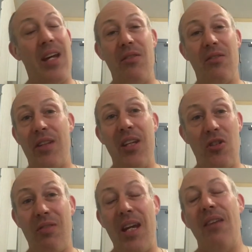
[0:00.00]
and they,
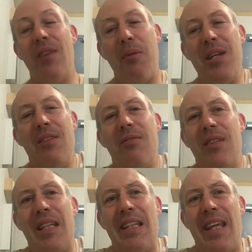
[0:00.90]
and I mean,
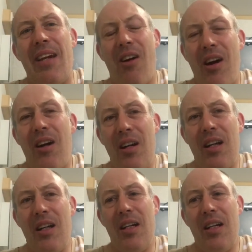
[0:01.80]
they are